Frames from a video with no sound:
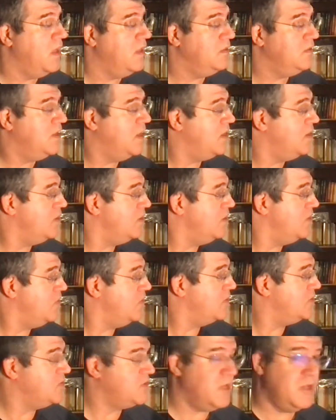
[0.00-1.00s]
Then you
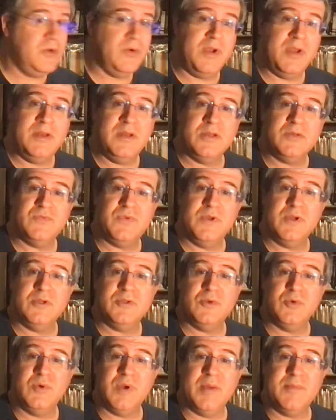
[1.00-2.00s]
extend your index finger
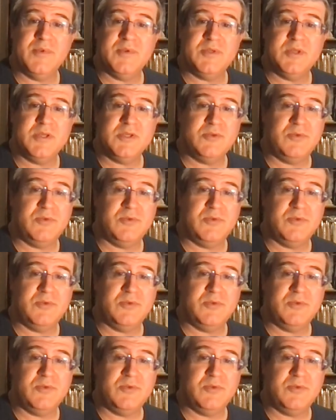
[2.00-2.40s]
to grab the sixth